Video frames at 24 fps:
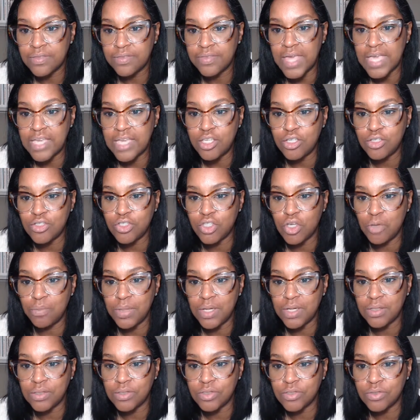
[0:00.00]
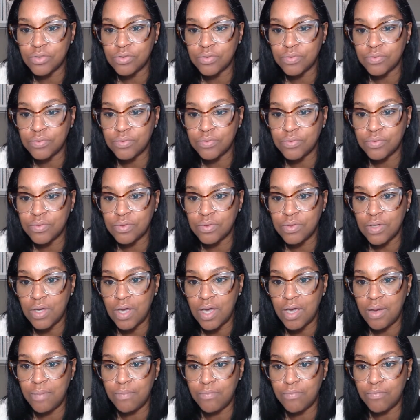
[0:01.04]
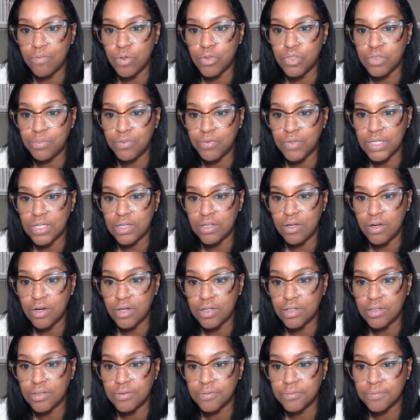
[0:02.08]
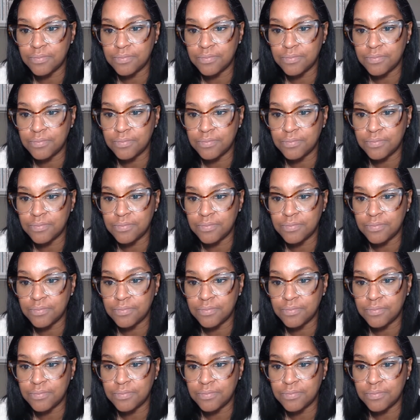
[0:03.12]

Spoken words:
Thank you so much, Rosemary Clark.